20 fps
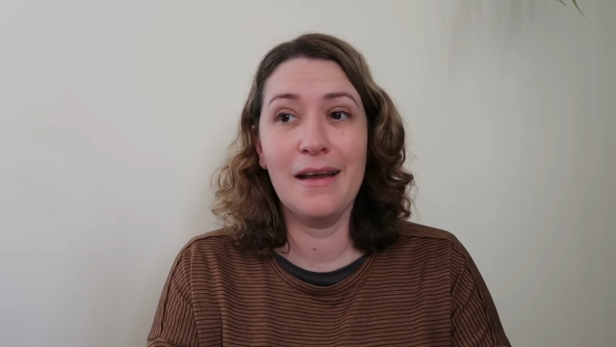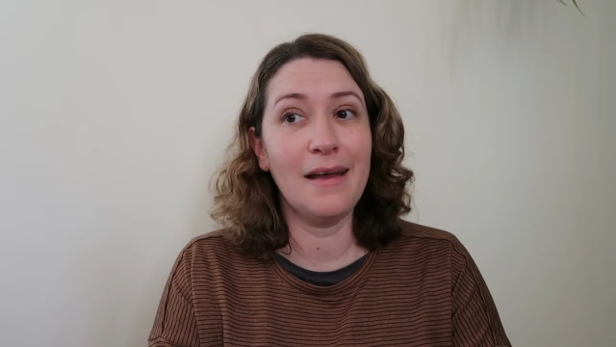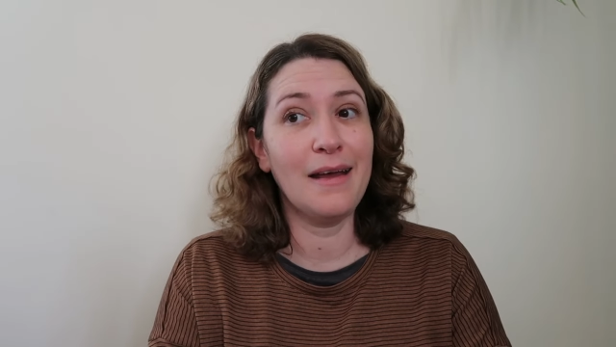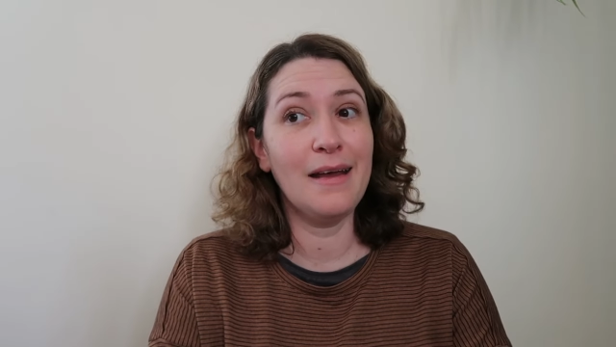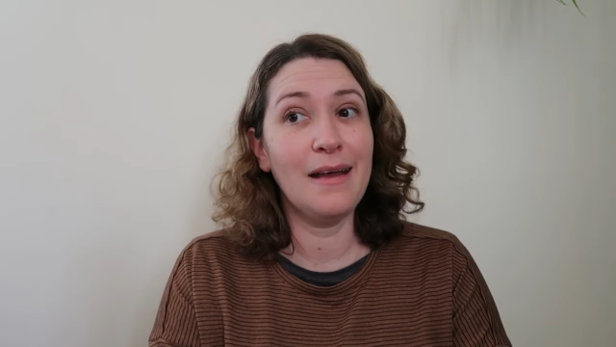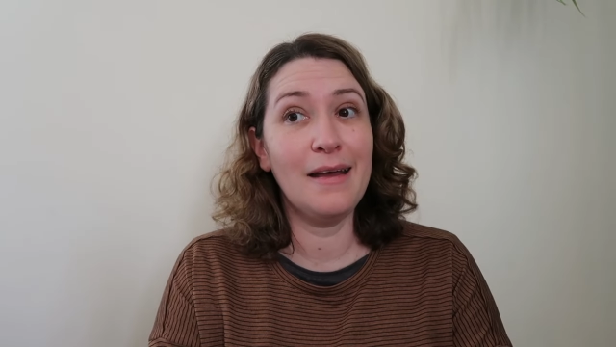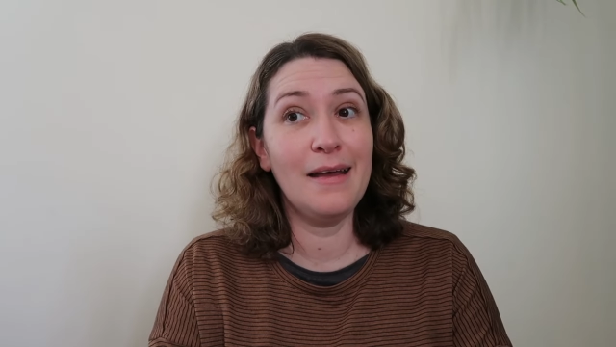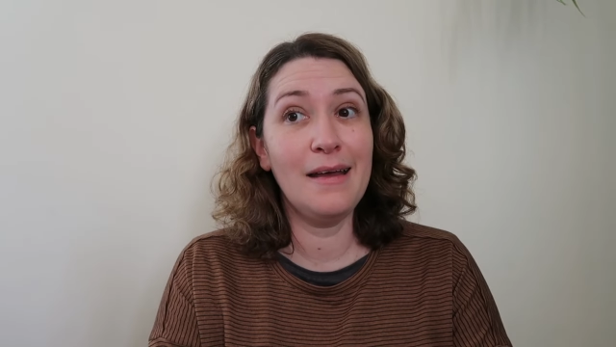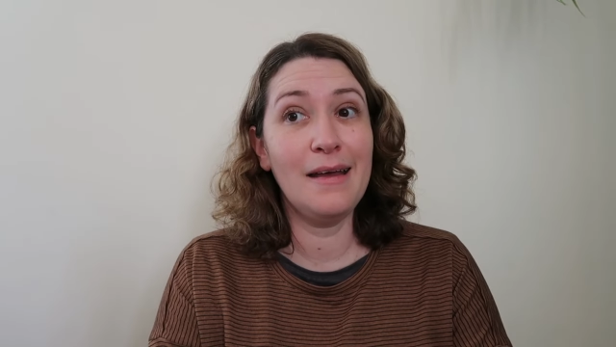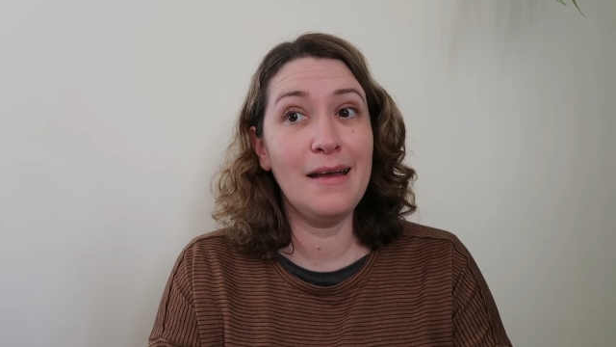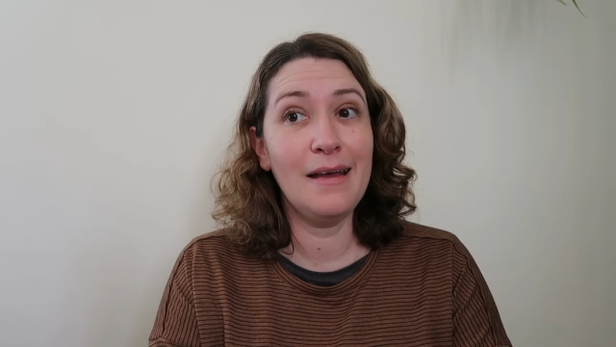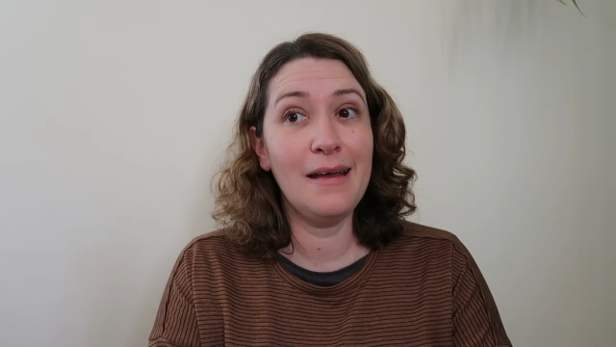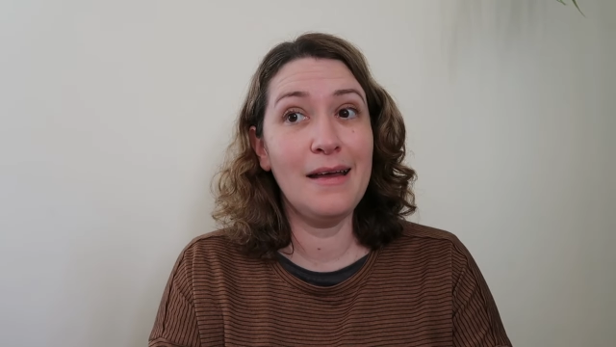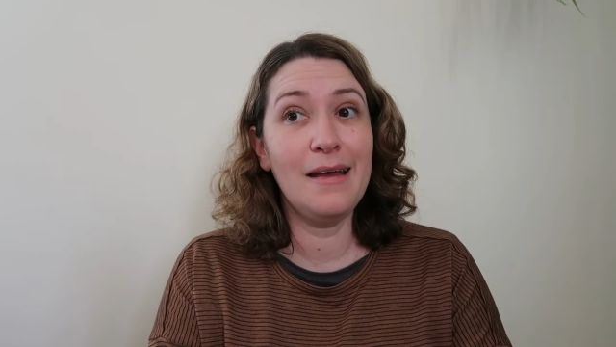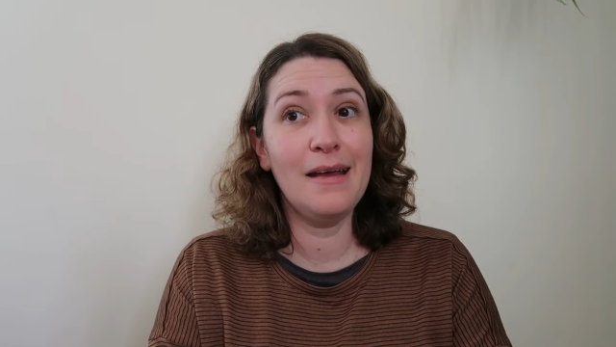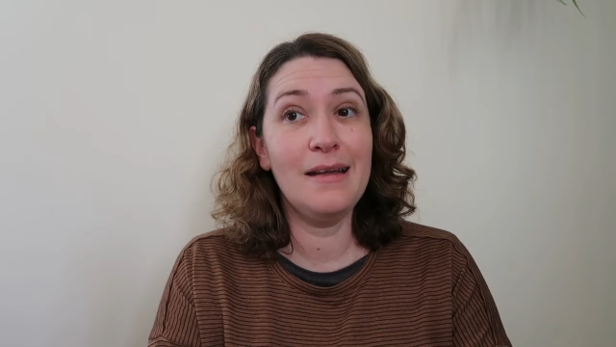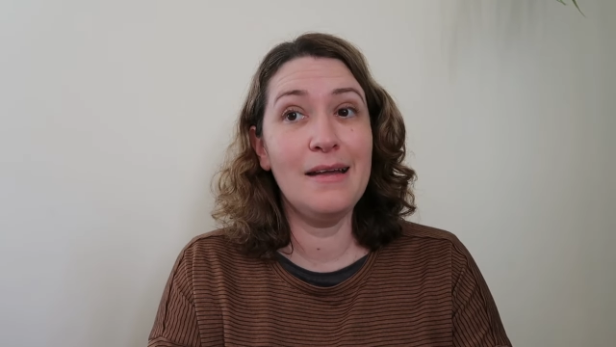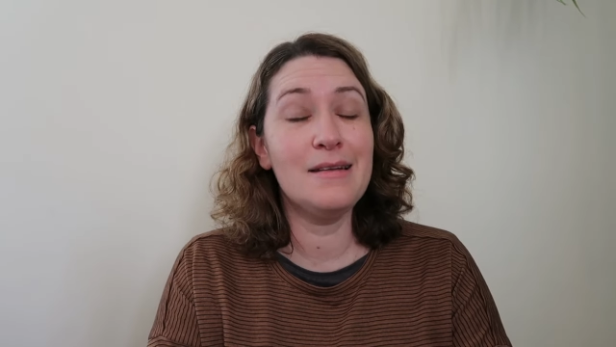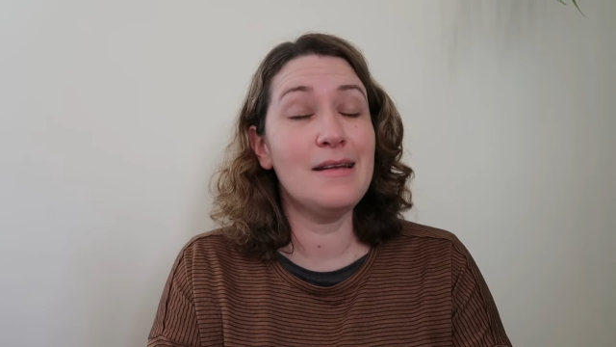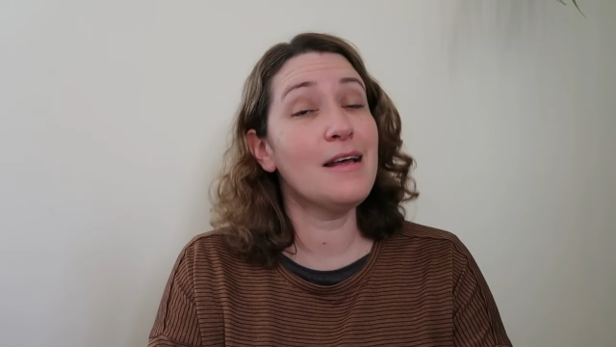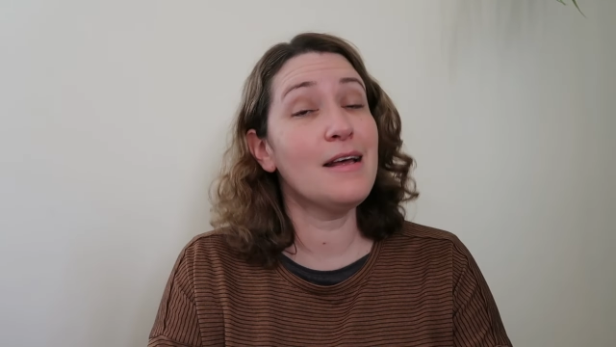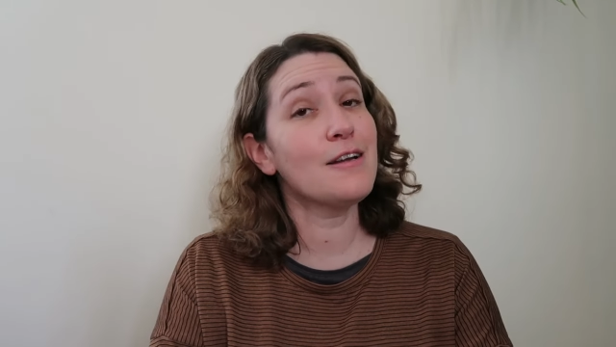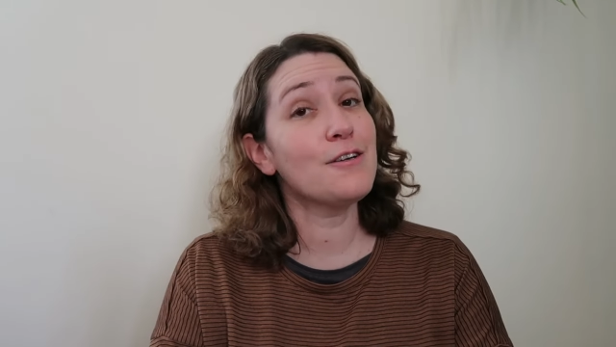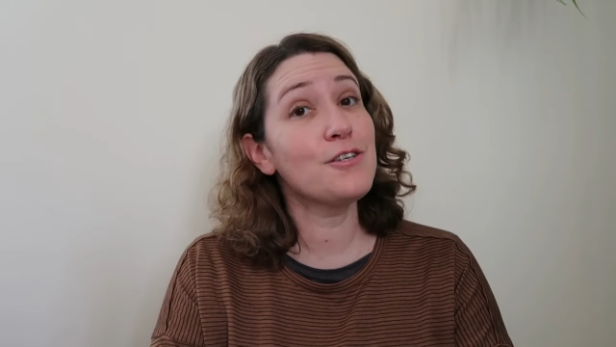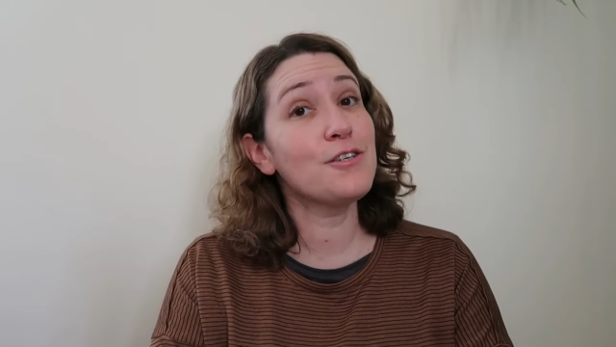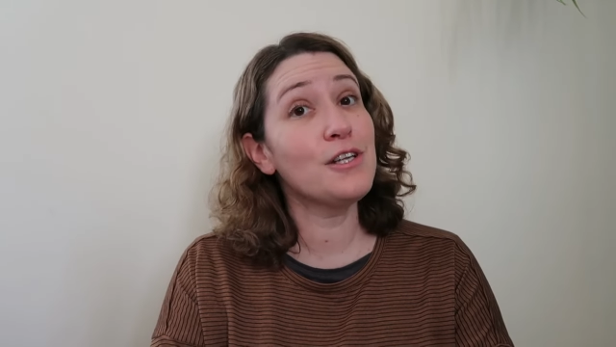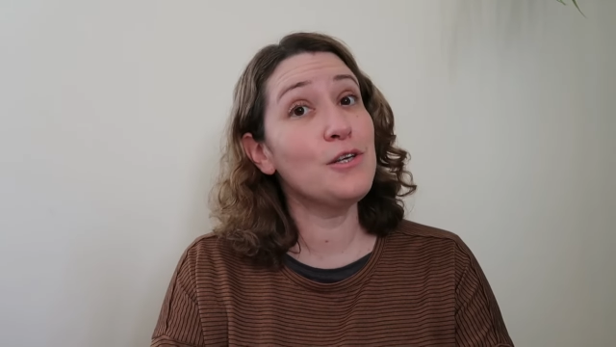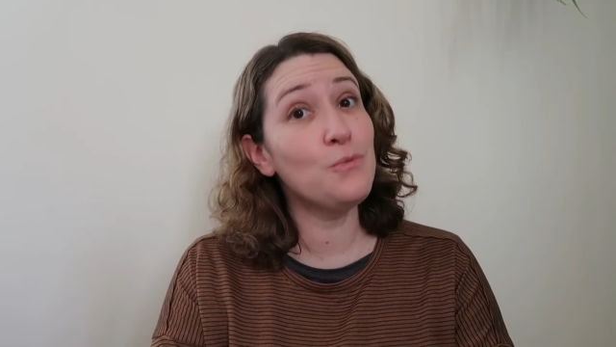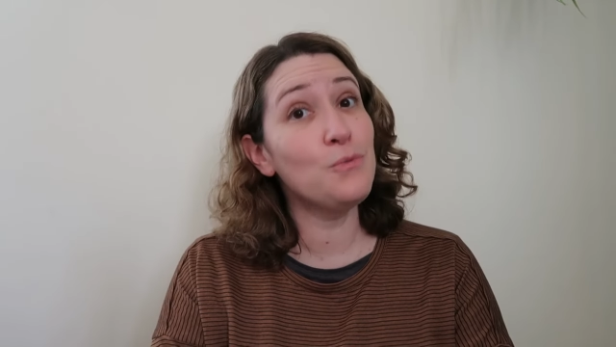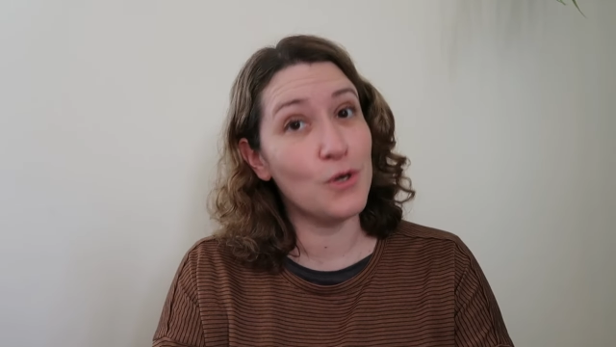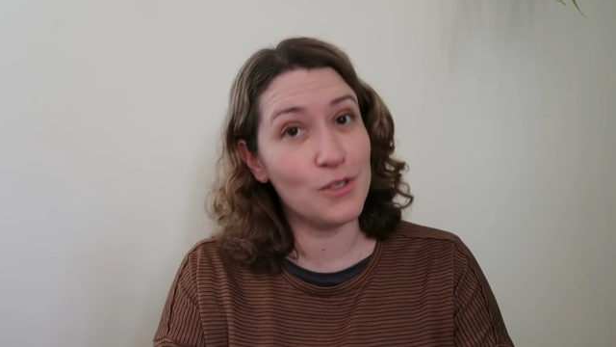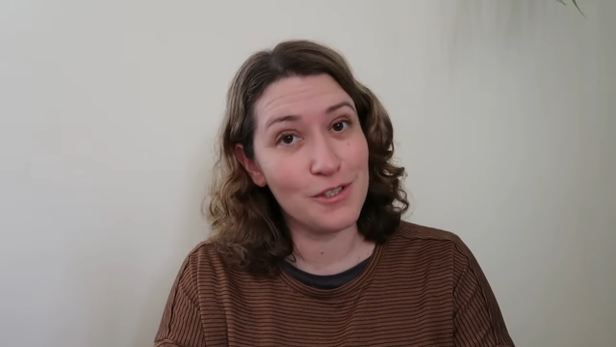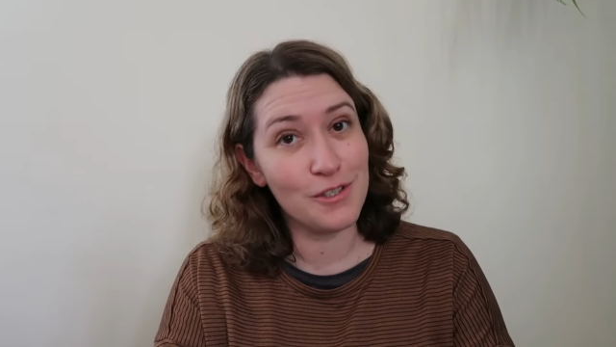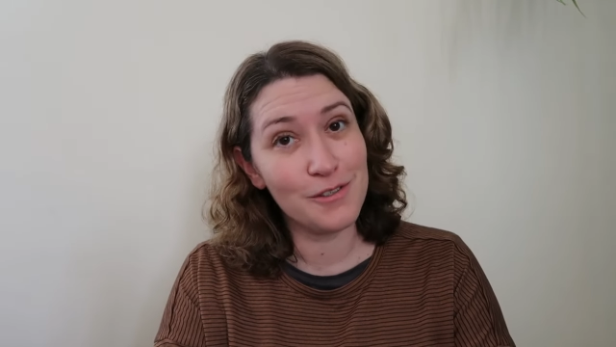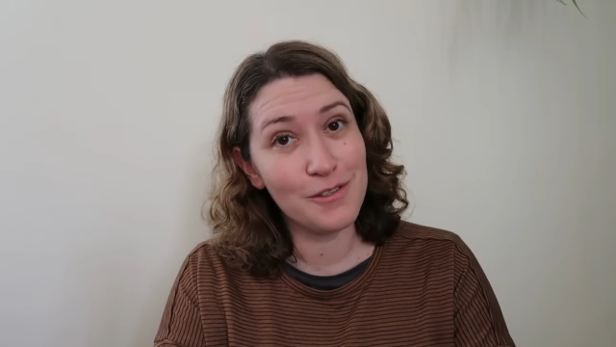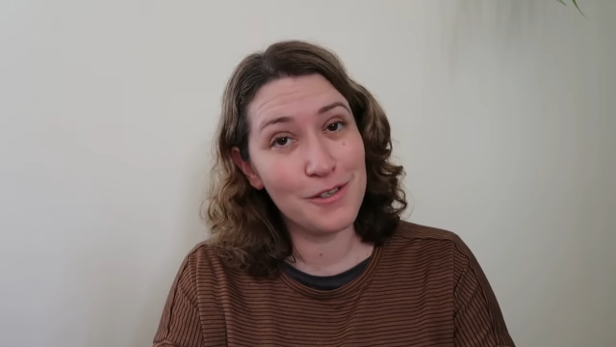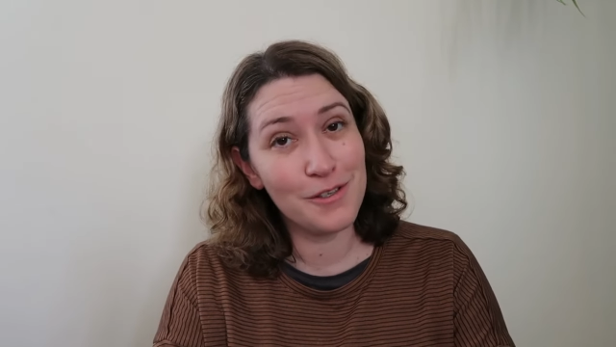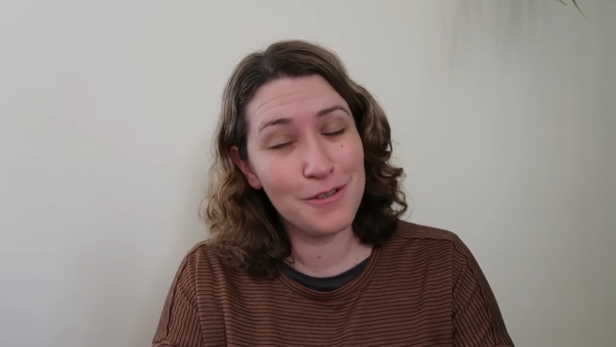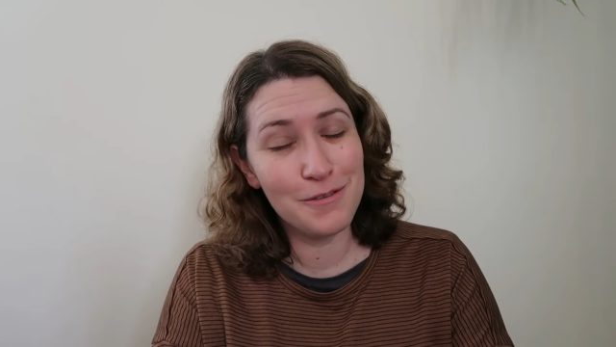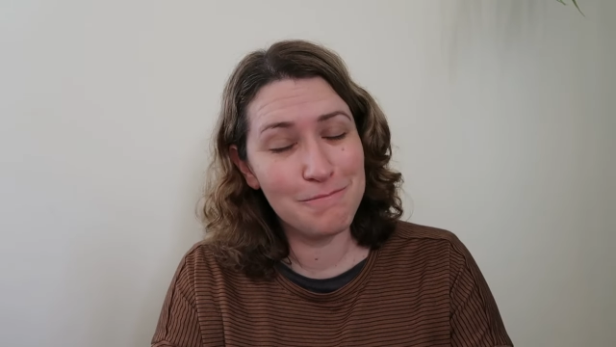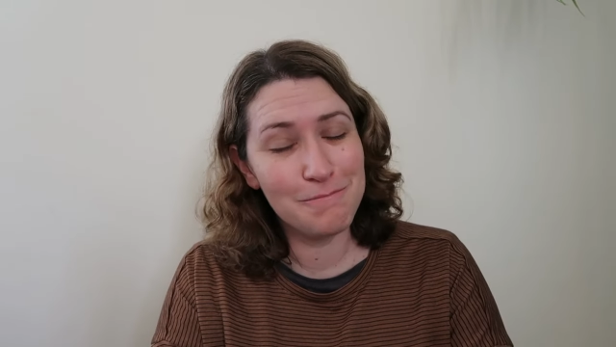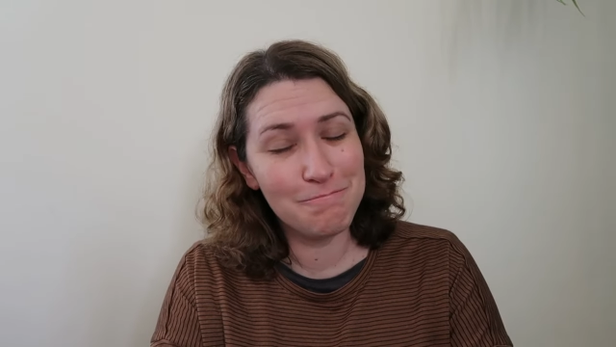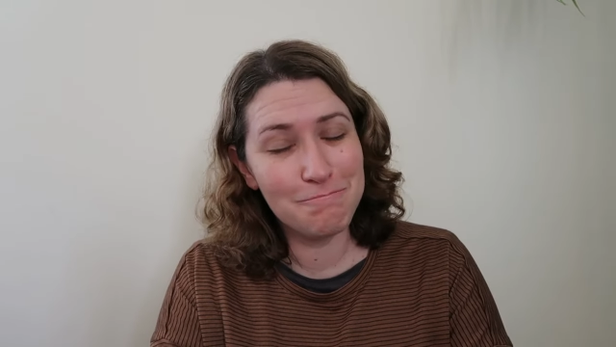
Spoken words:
And it actually wasn't.